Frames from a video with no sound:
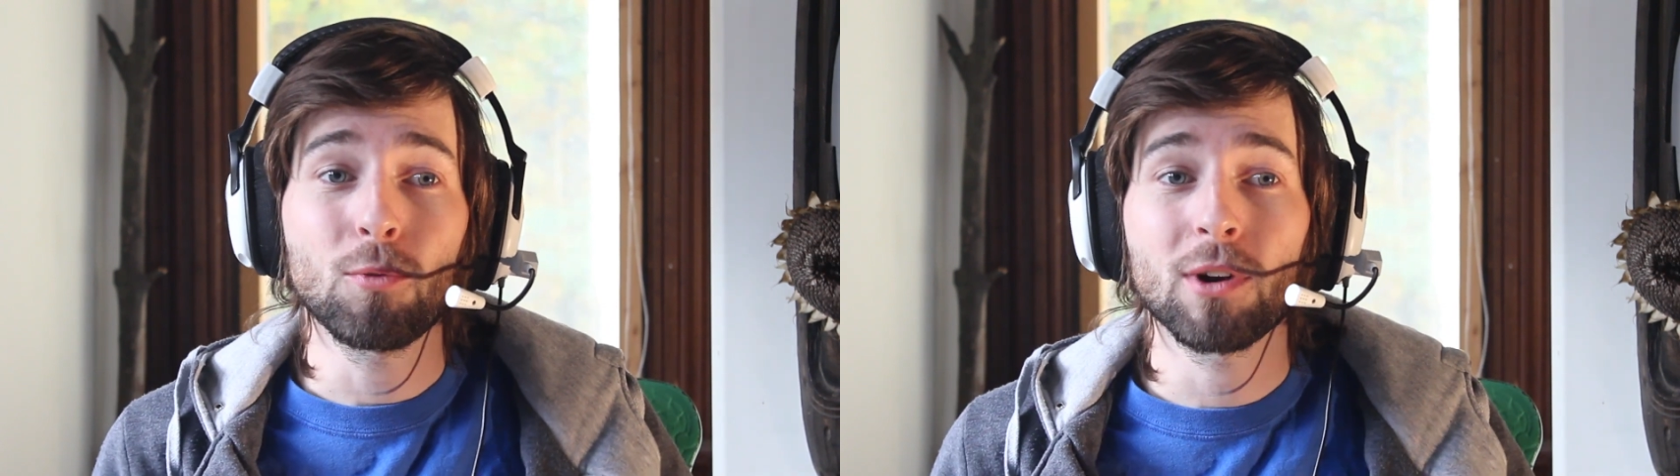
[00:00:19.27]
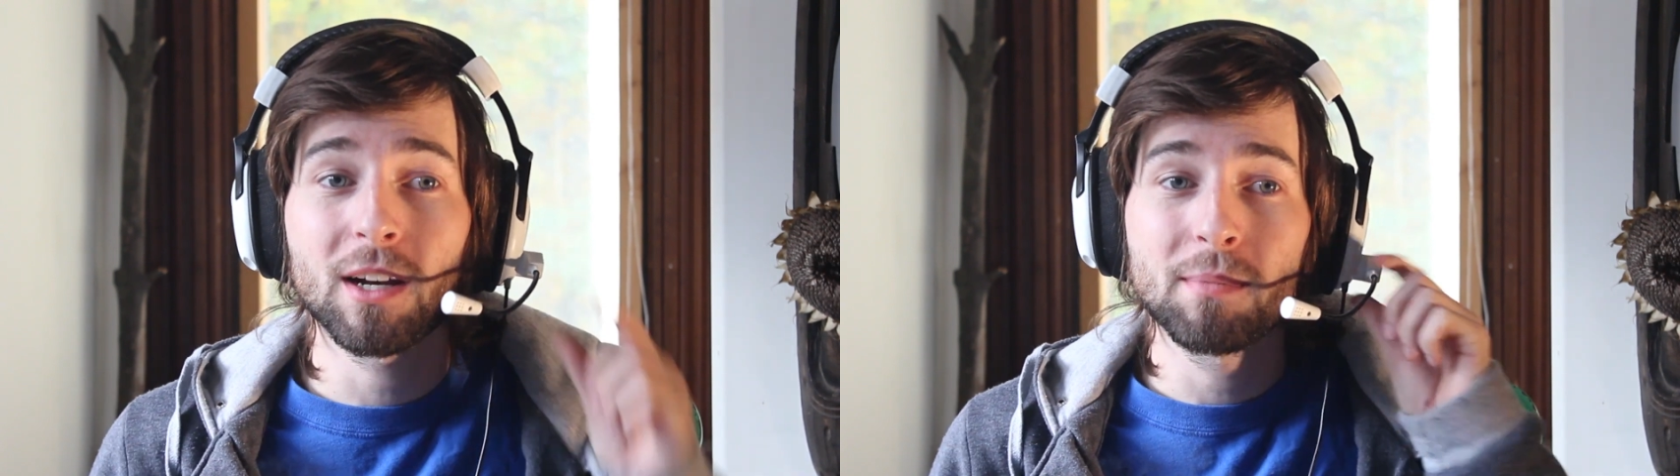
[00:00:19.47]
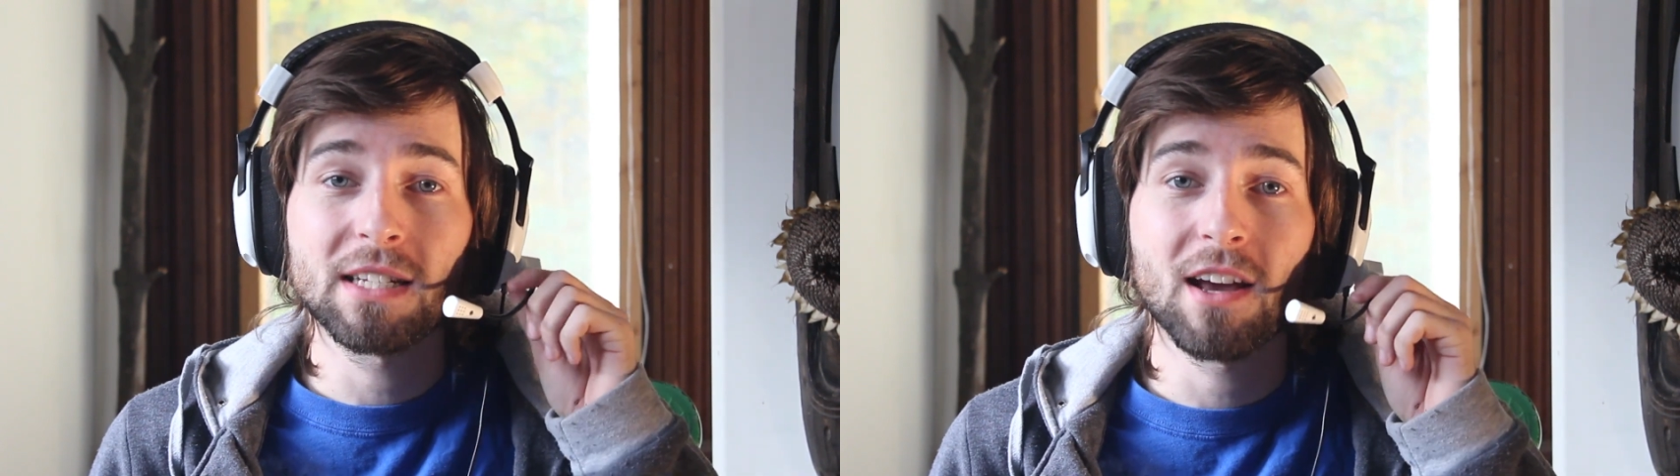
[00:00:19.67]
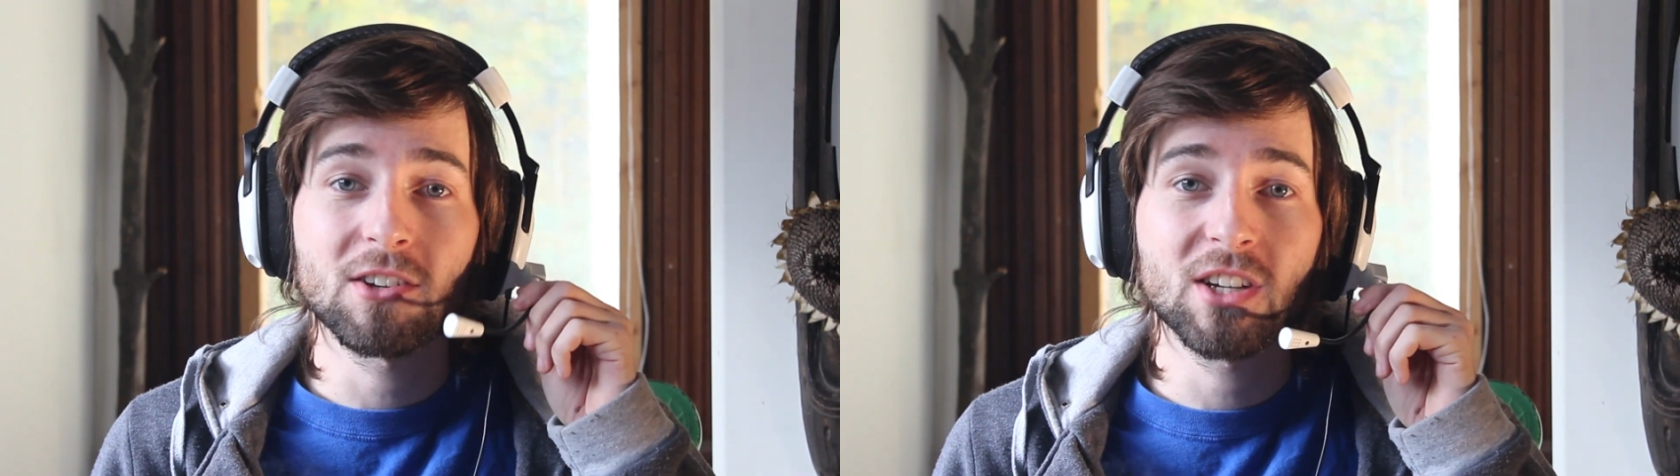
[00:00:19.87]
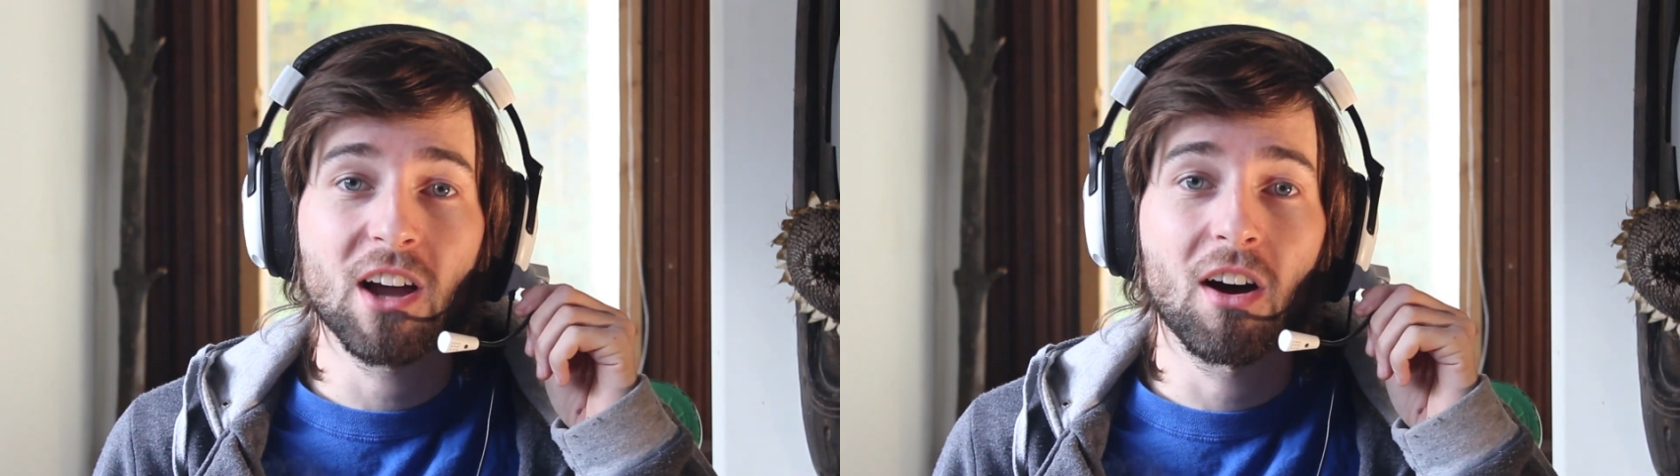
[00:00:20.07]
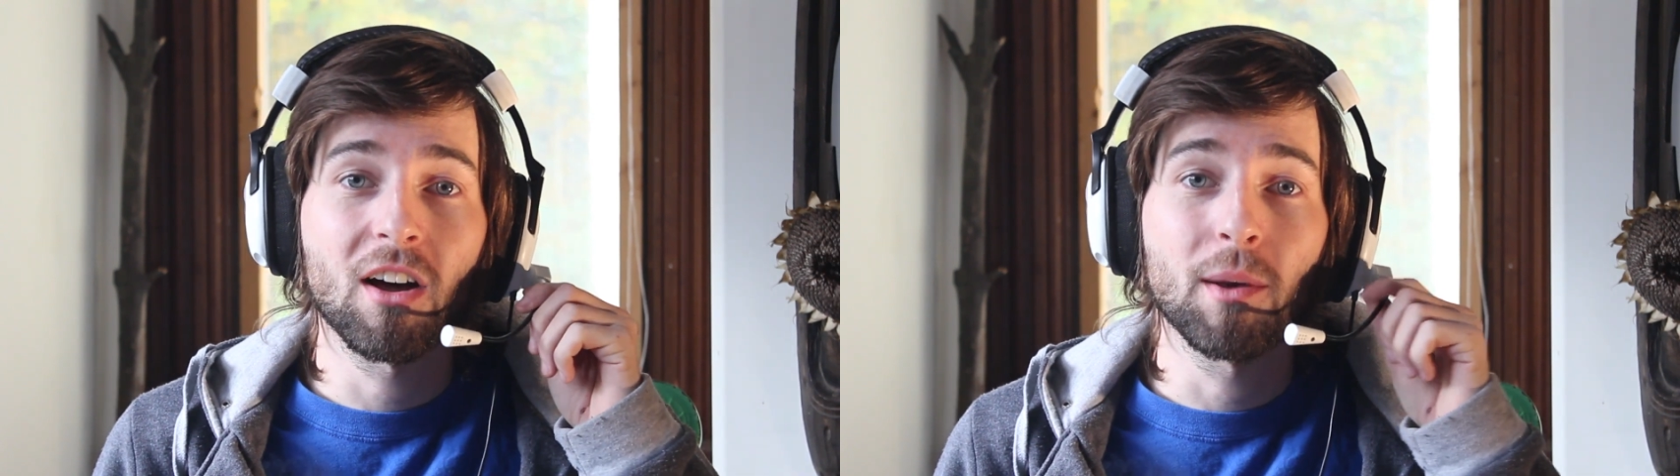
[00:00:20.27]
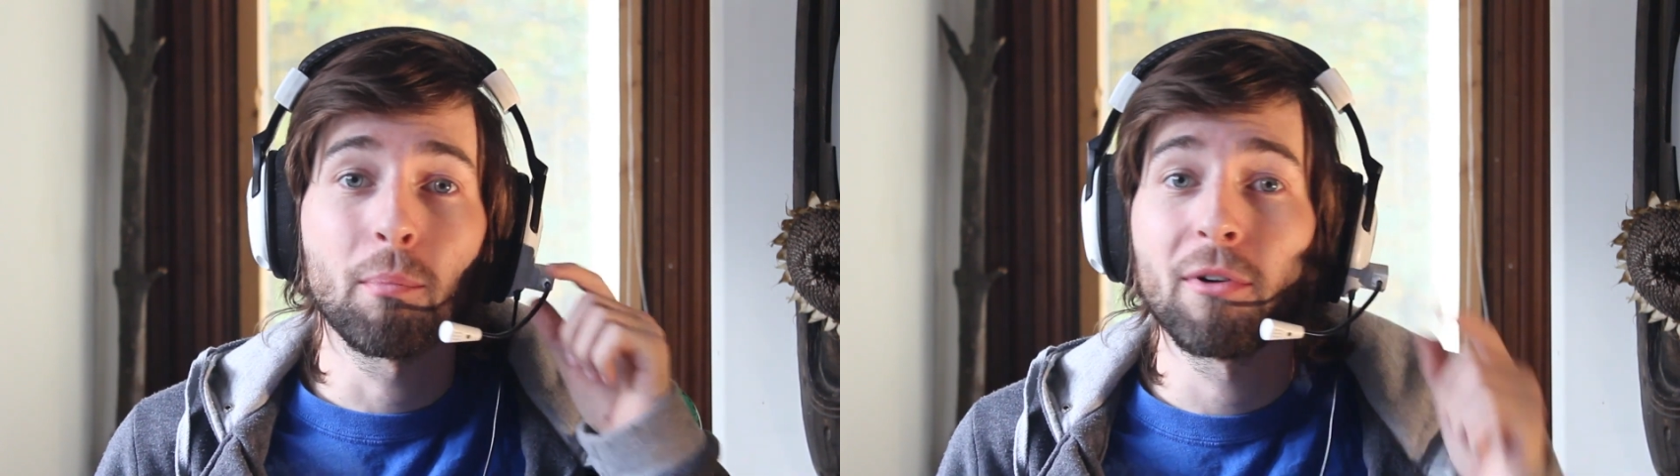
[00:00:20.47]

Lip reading: we're going to be touching on